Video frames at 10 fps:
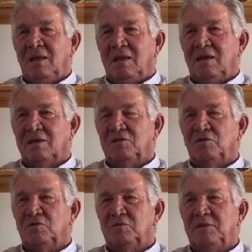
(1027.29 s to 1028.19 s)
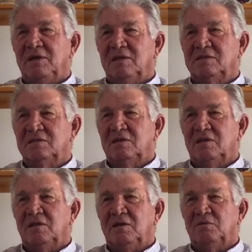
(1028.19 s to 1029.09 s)
Not the older males, no,
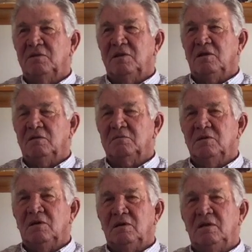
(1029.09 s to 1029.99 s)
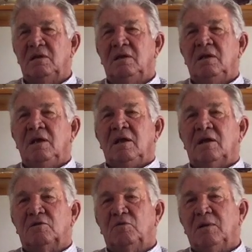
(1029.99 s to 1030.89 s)
they were all gone. My
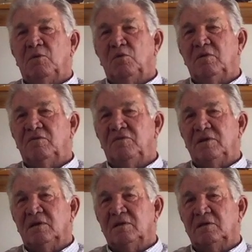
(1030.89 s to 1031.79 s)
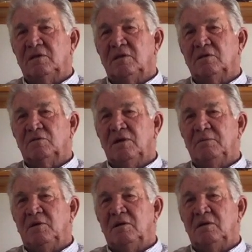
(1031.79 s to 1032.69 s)
Grandma Woodfield, little
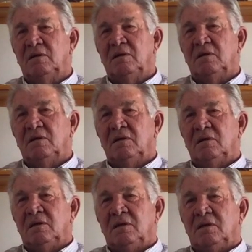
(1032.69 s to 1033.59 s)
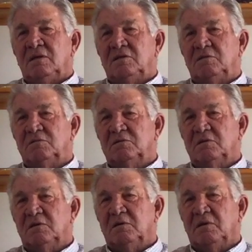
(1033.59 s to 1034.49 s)
grandma, she was,
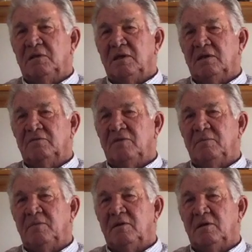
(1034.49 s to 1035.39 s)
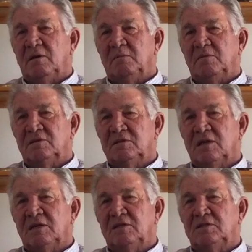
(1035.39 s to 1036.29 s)
I think, if I'm not
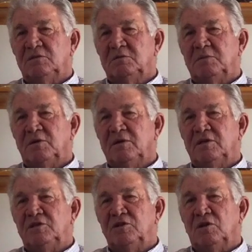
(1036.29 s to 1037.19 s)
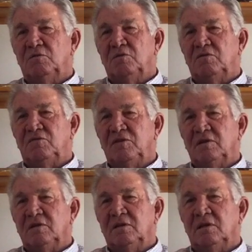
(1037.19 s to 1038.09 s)
mistaken, she was married to John Woodfield